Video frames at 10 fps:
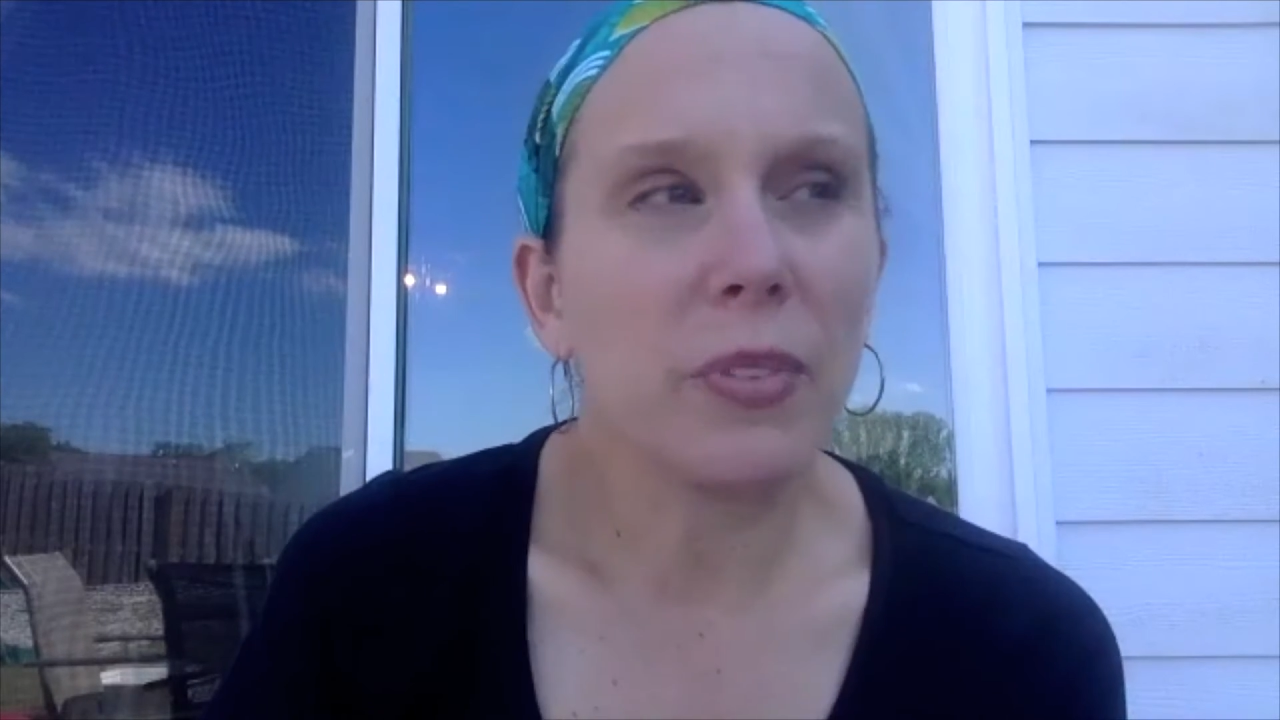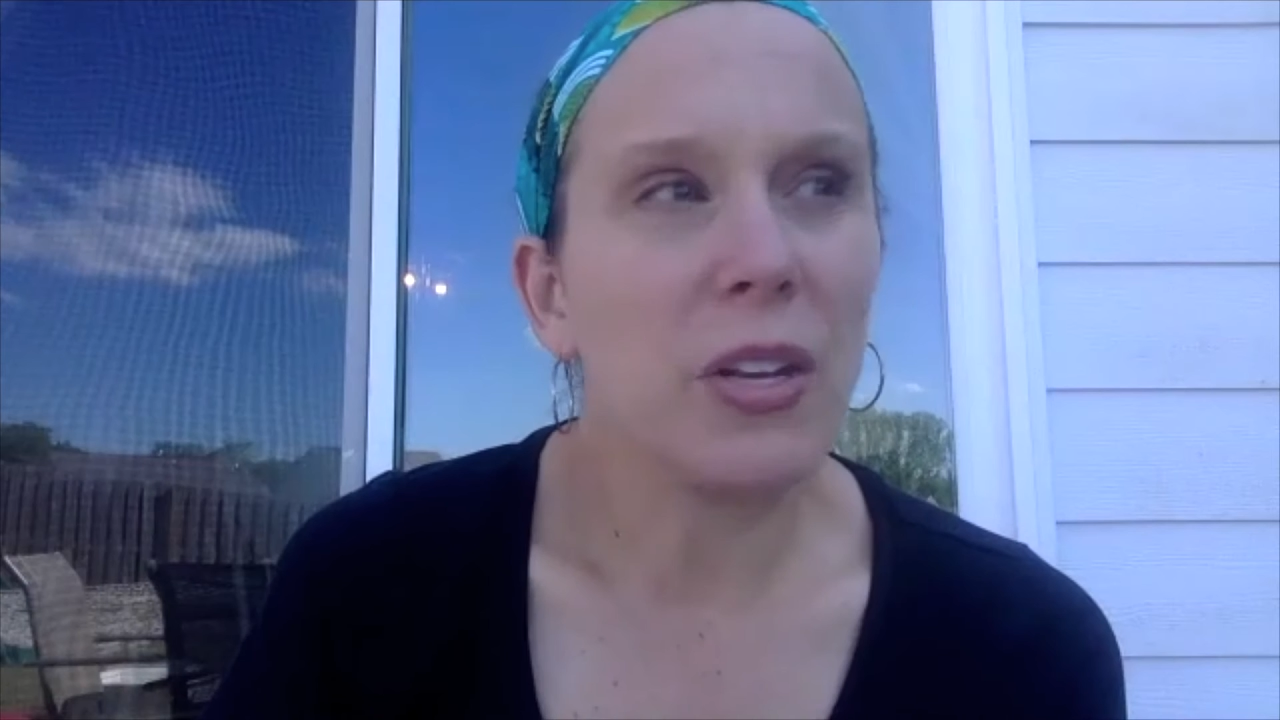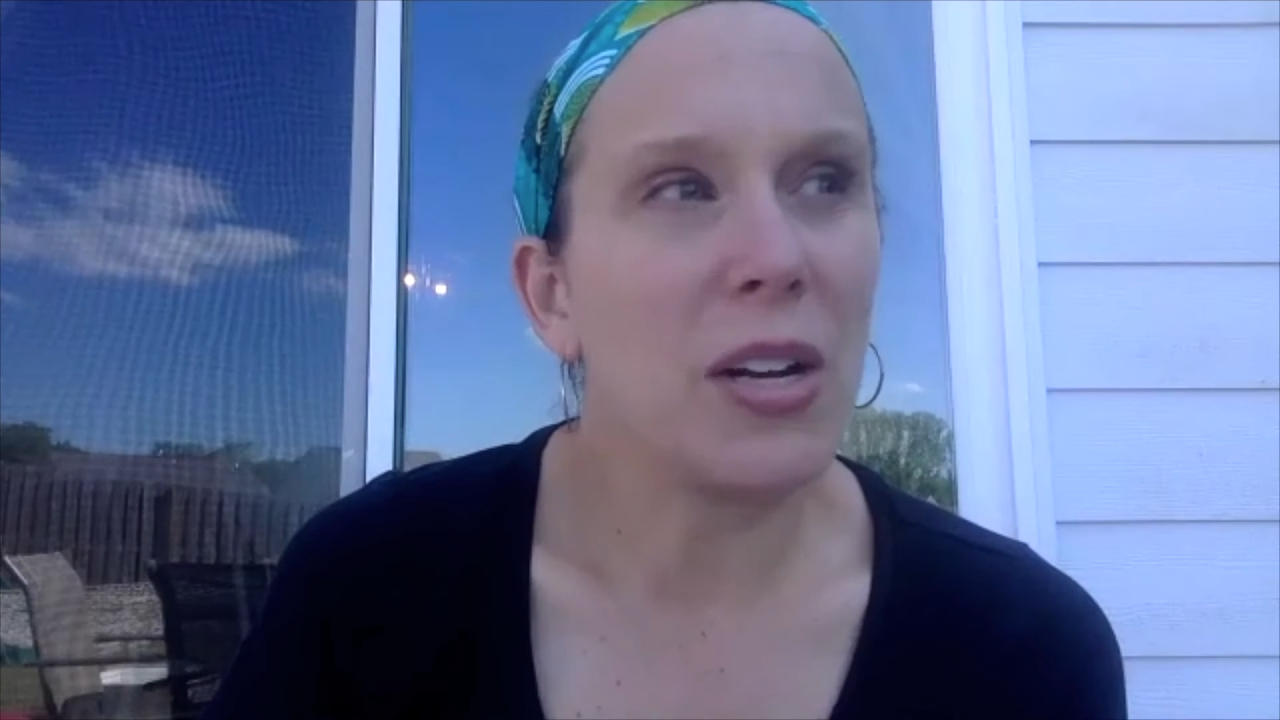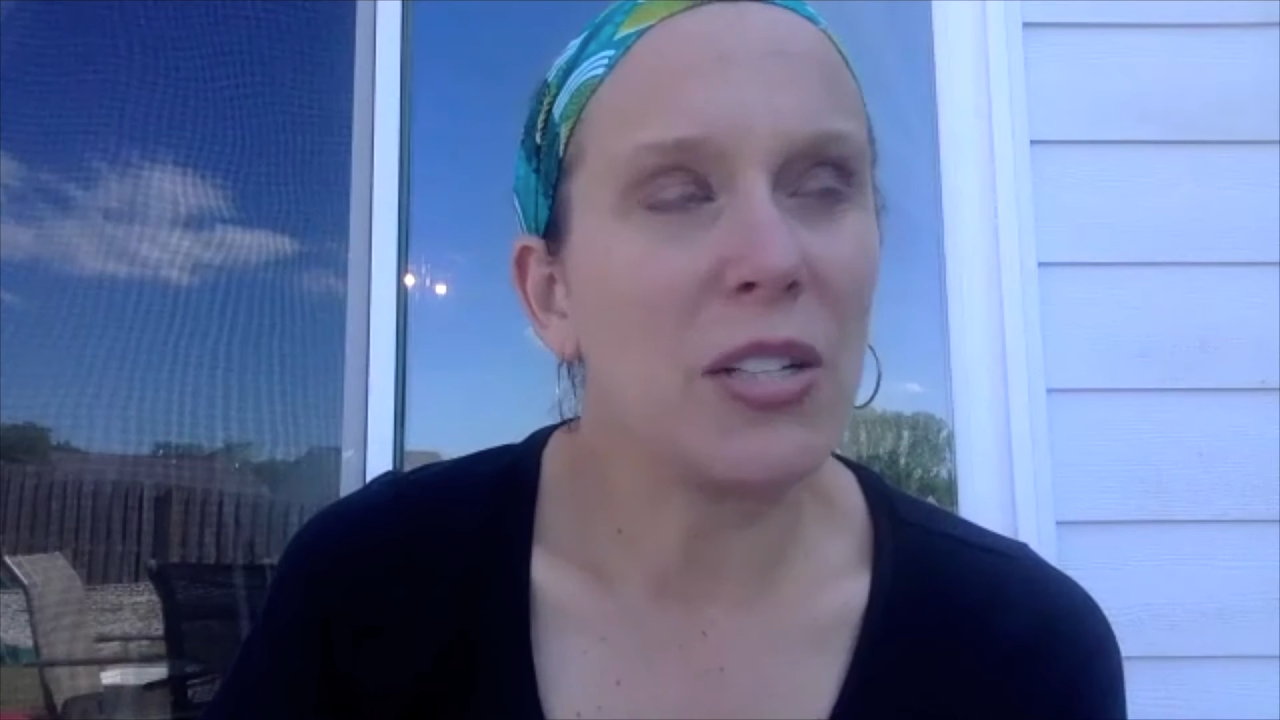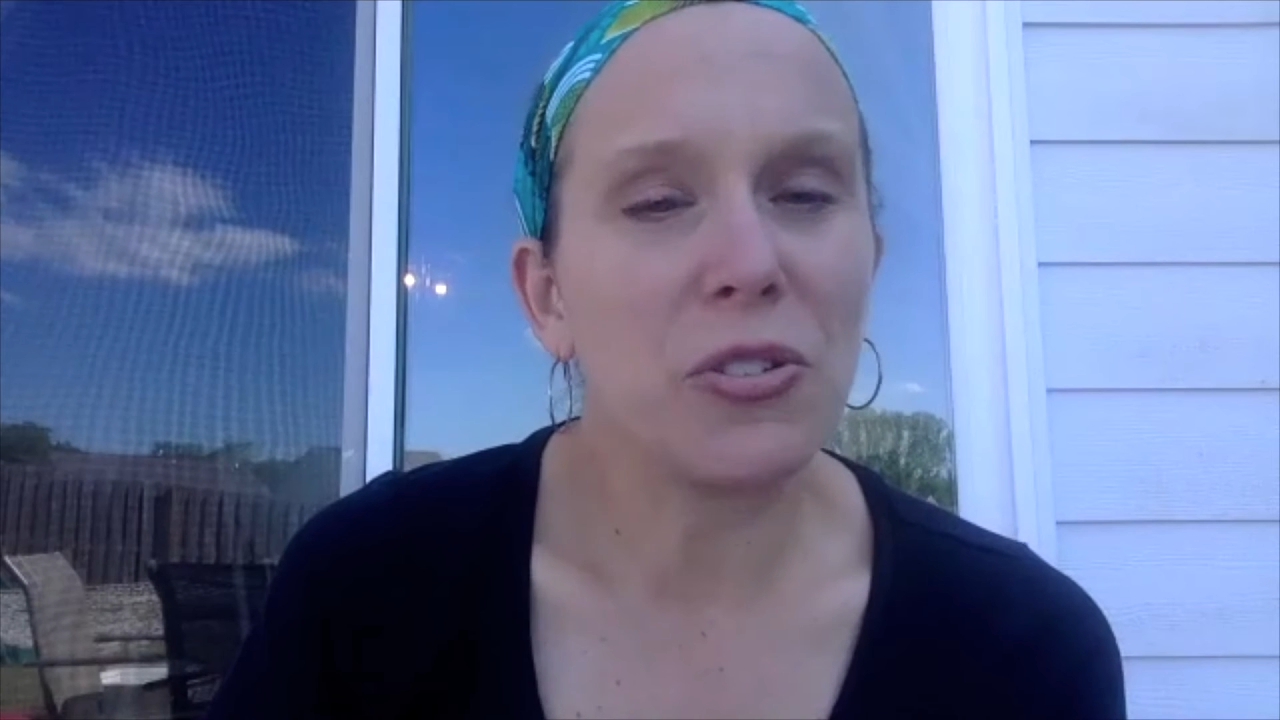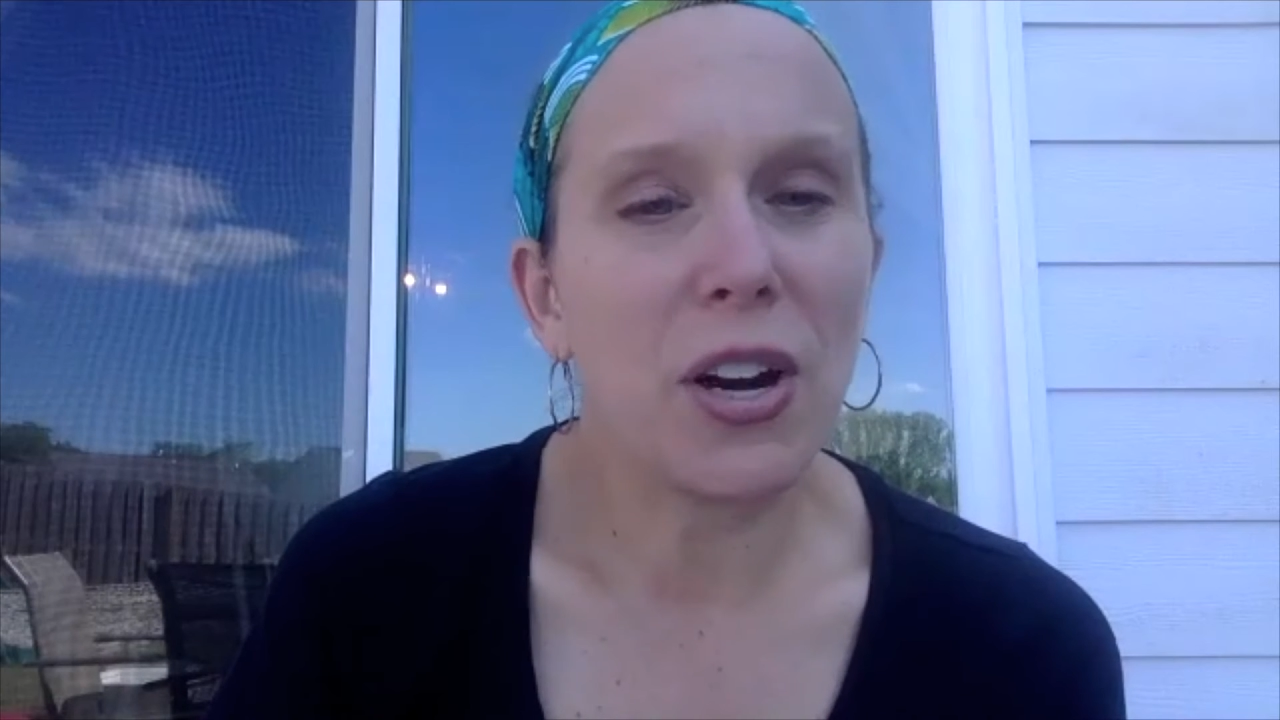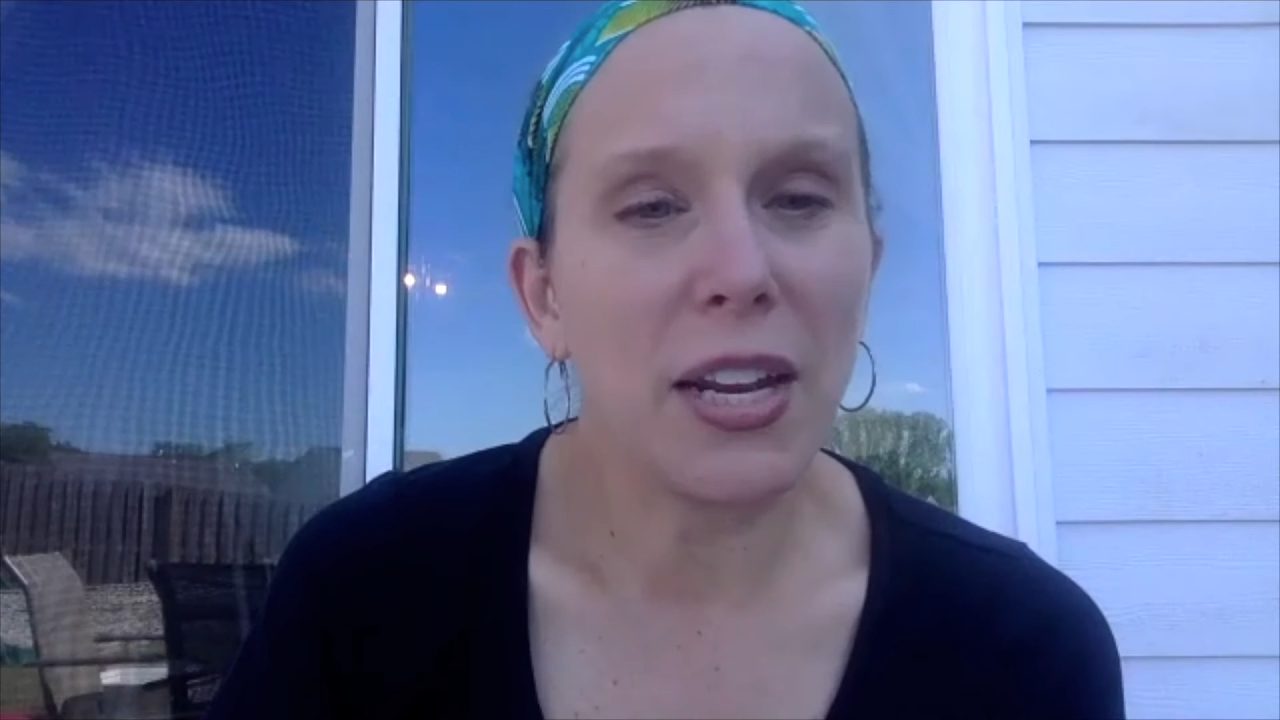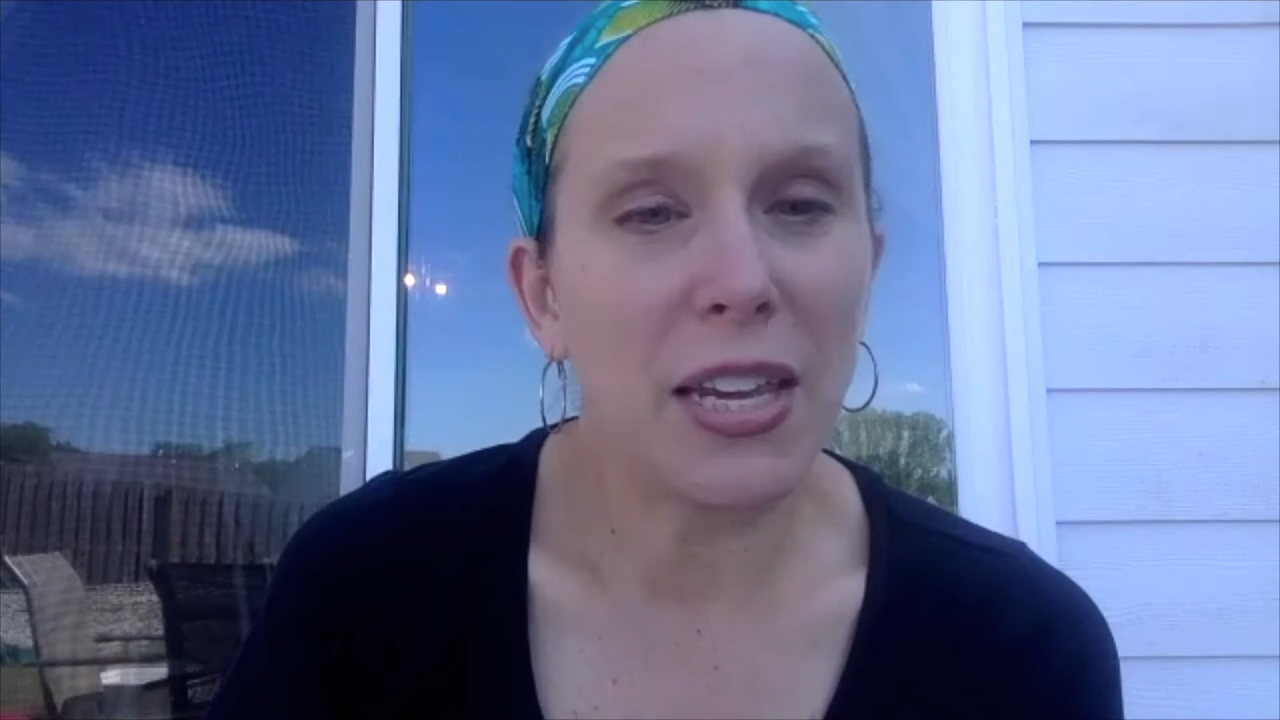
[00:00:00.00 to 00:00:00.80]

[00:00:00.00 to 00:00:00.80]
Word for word: you know i do try to